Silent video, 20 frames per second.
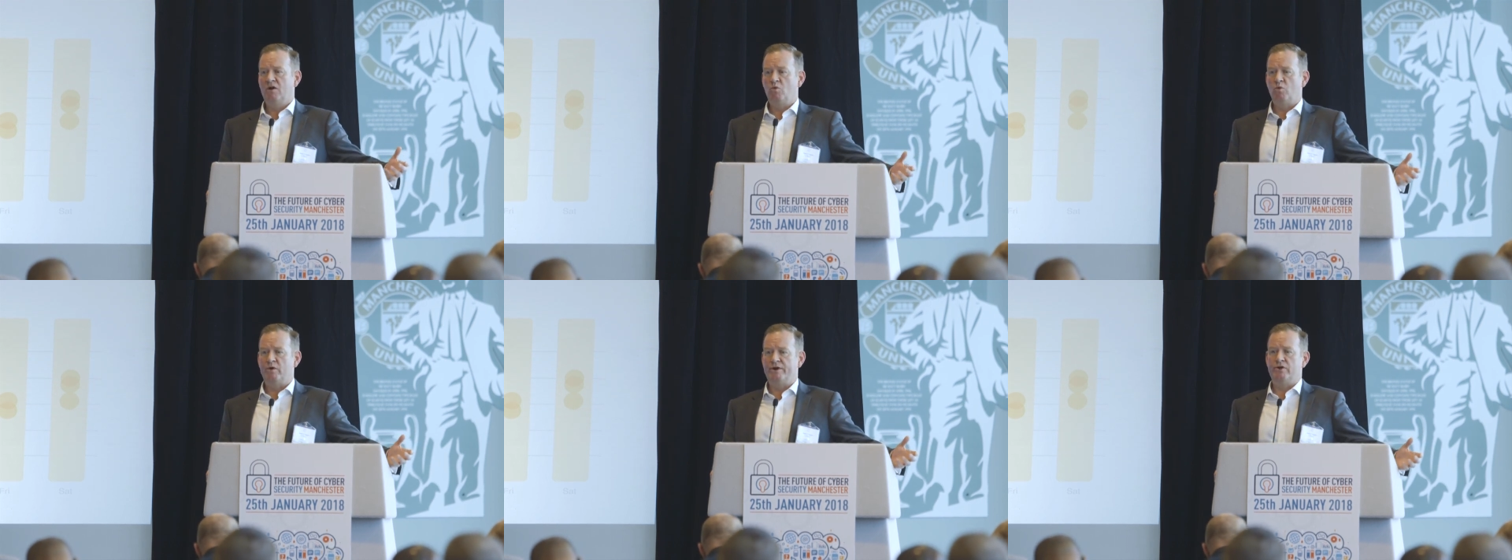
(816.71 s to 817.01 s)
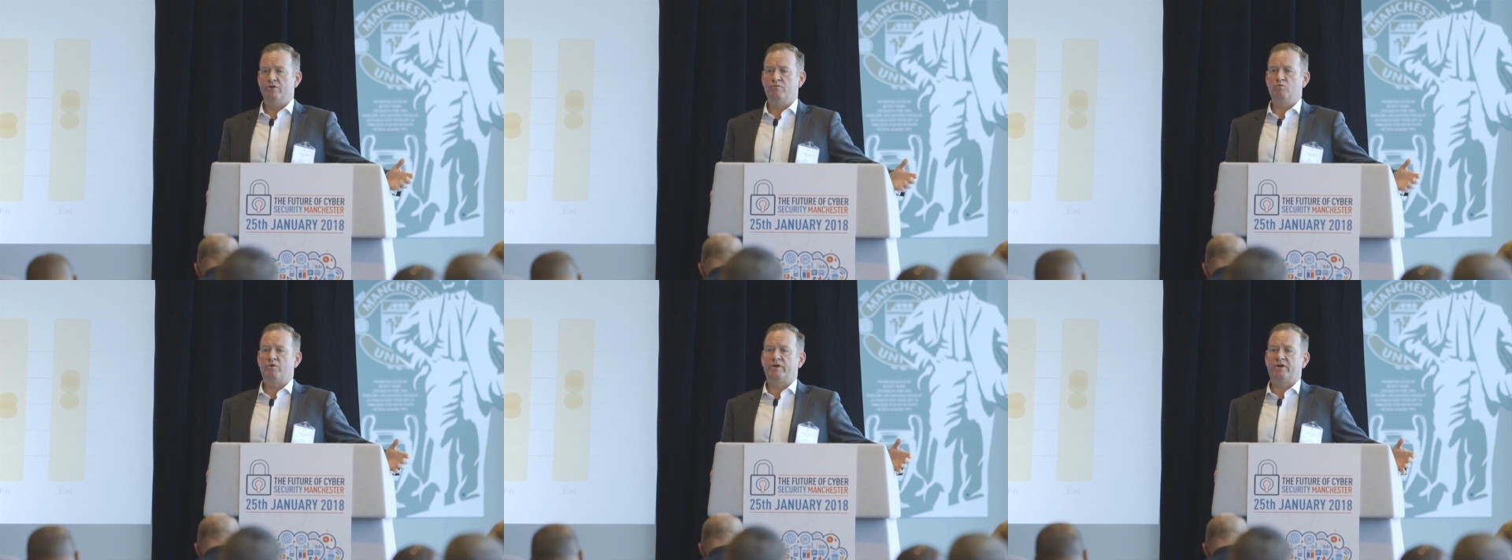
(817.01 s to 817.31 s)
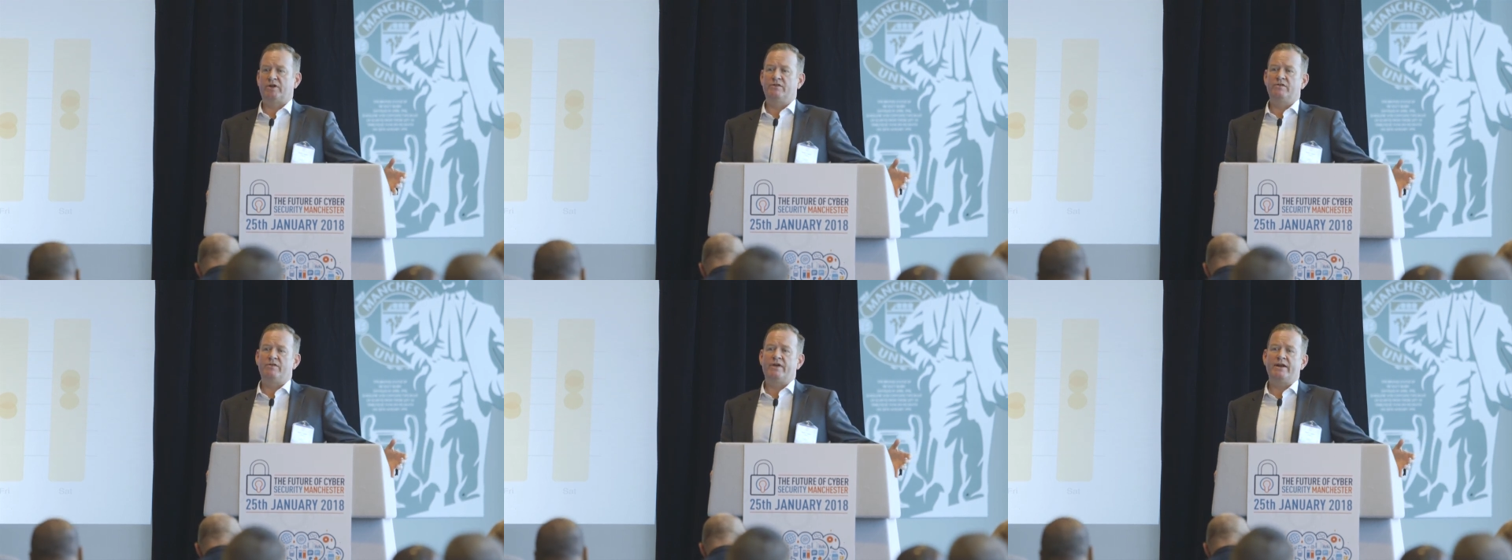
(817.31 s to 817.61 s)
we
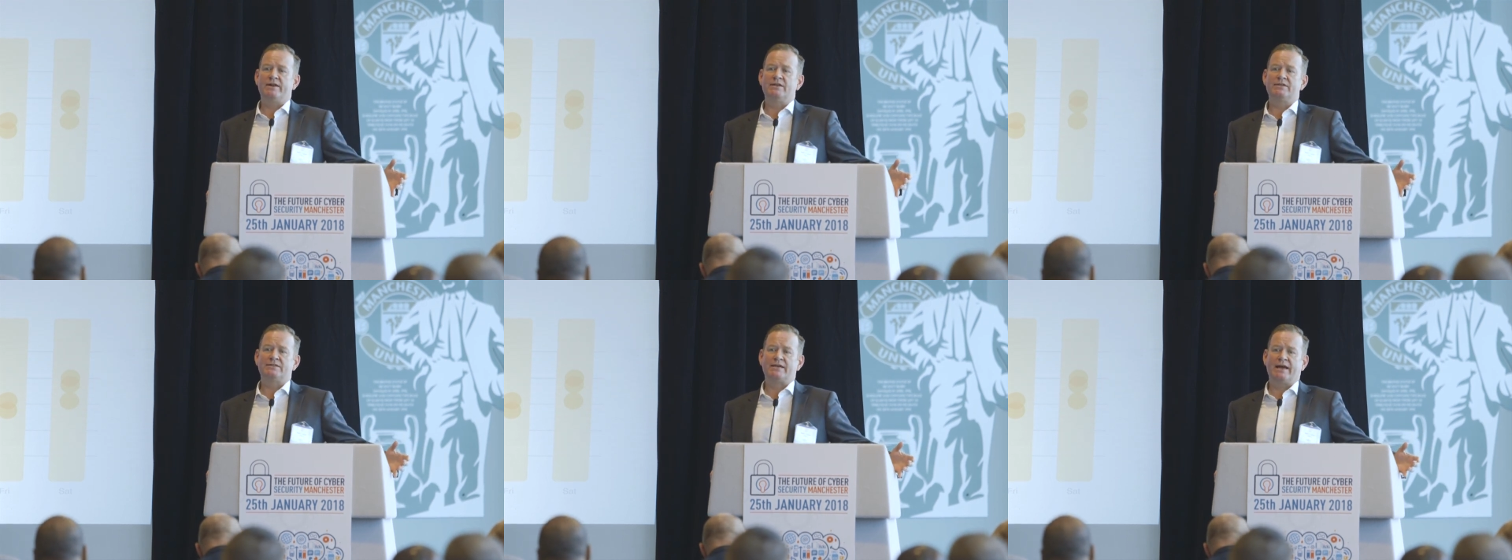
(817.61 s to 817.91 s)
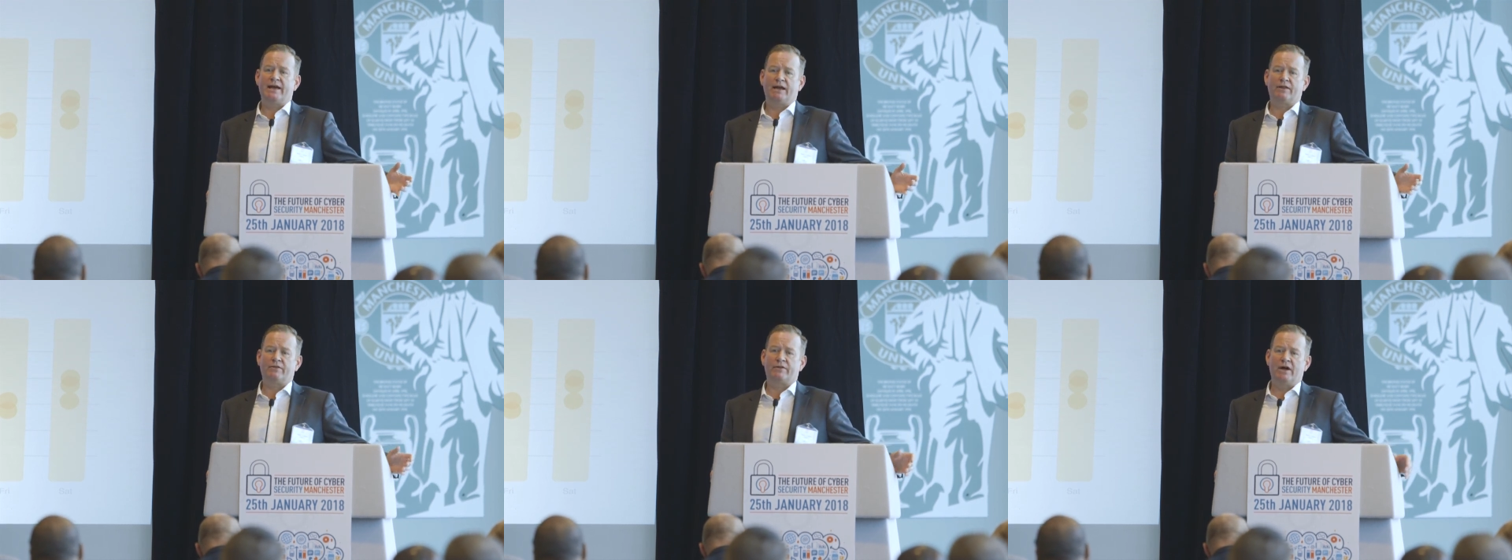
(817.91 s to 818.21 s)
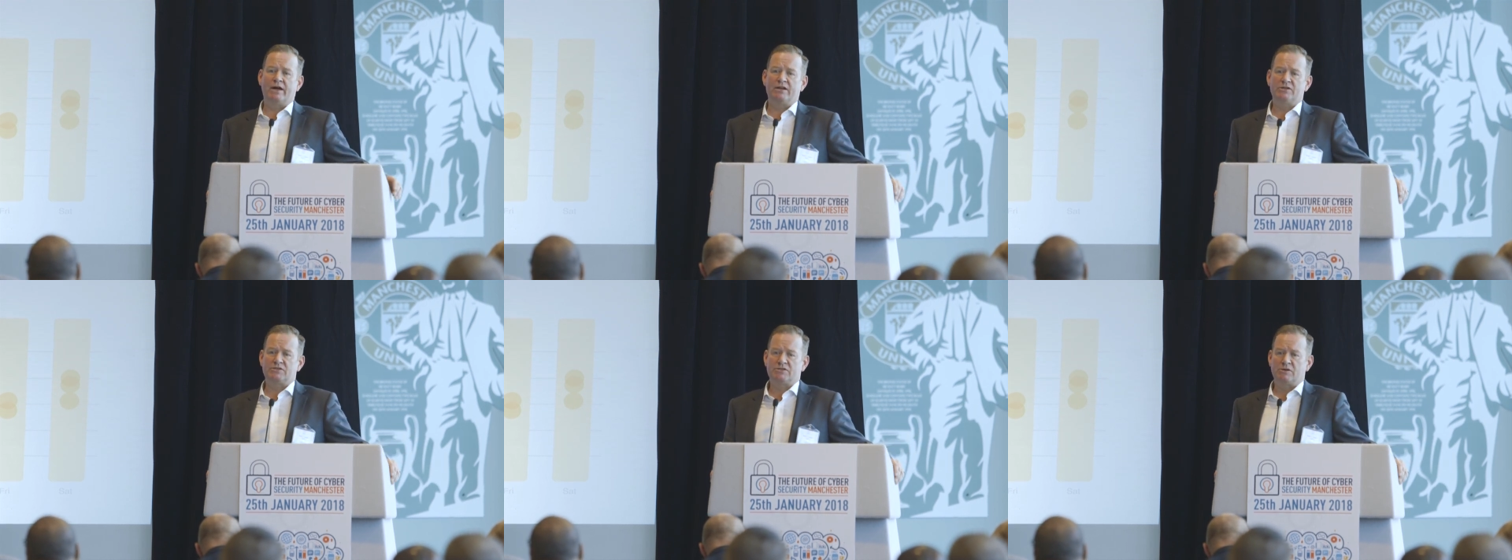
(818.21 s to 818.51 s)
can then detect
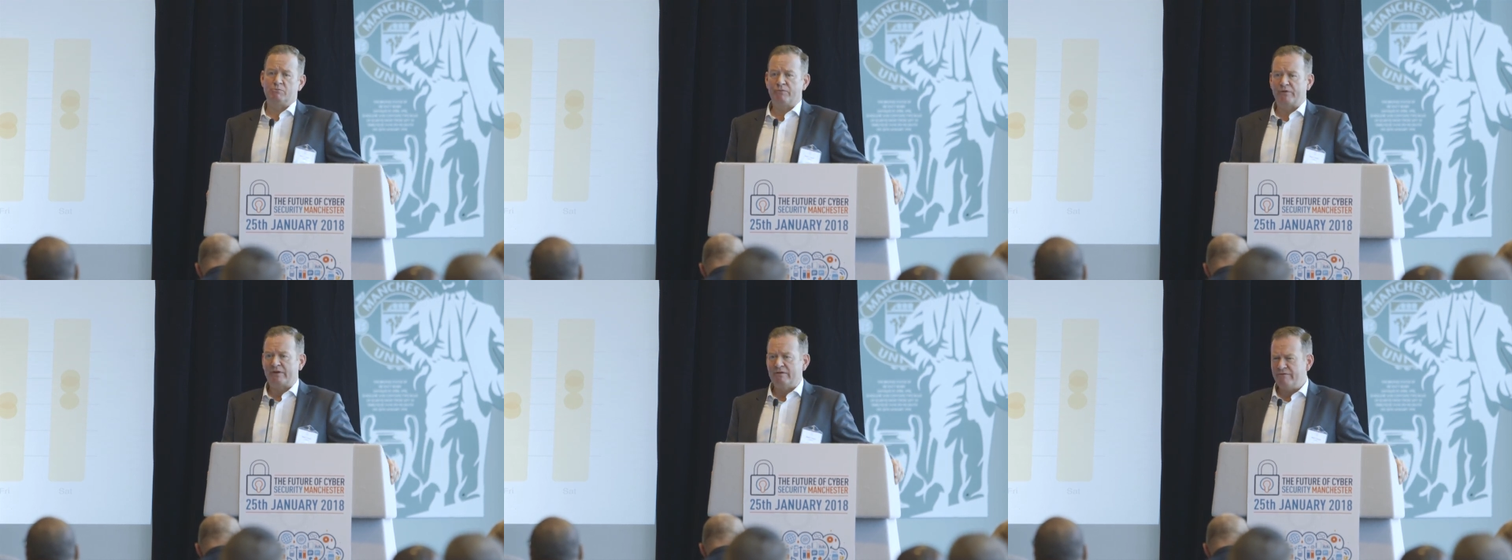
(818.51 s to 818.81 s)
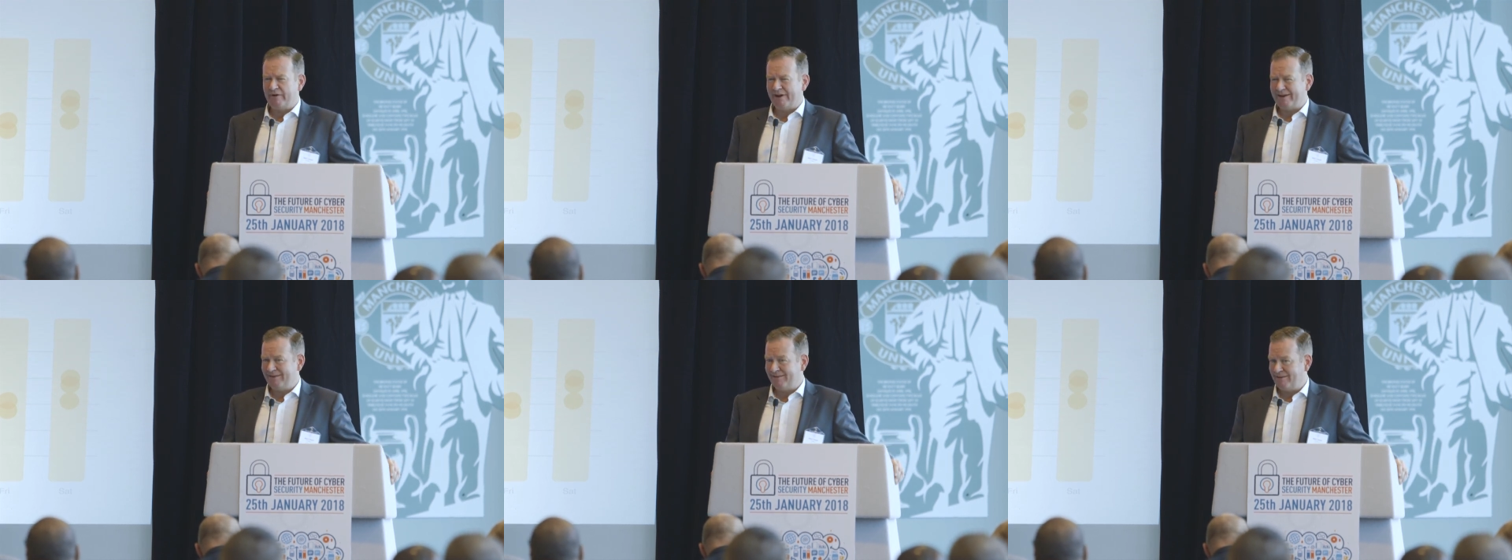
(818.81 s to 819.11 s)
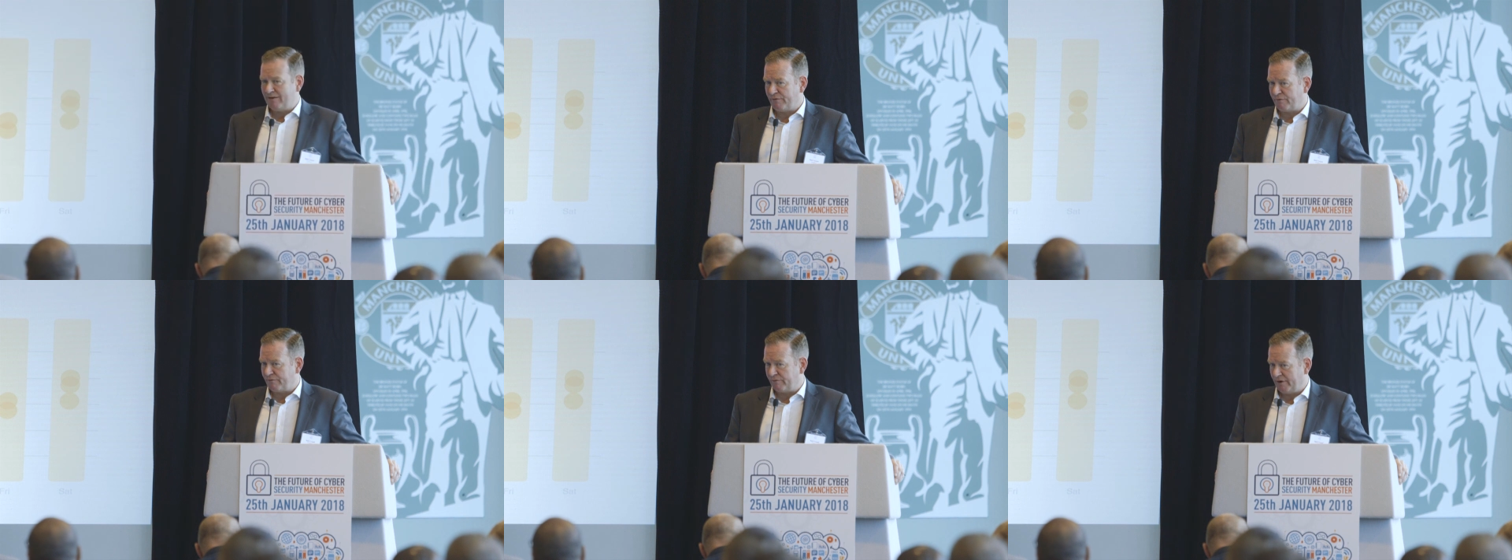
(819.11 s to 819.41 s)
that something very
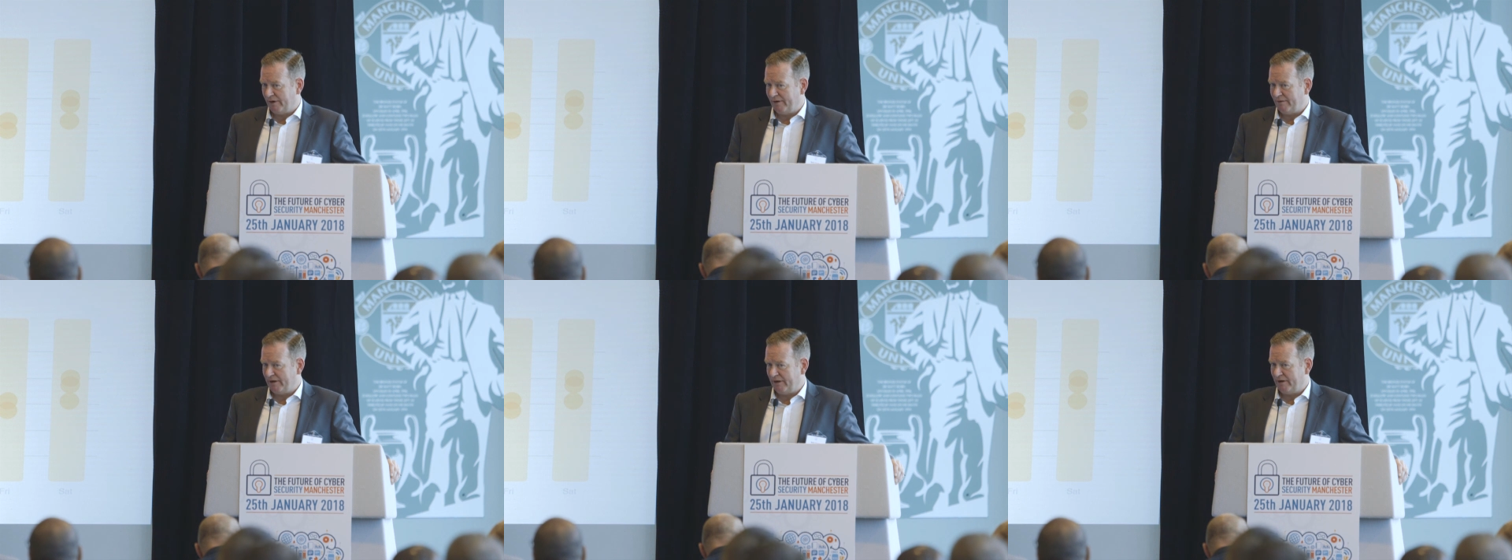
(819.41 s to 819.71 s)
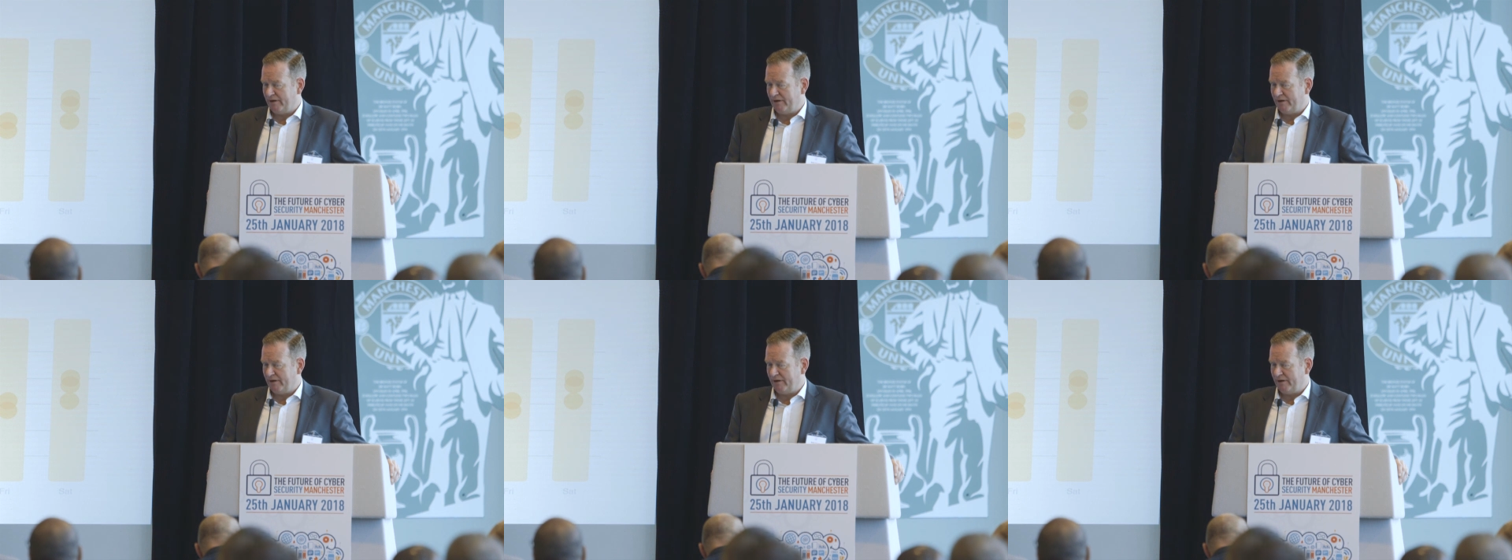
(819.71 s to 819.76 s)
different,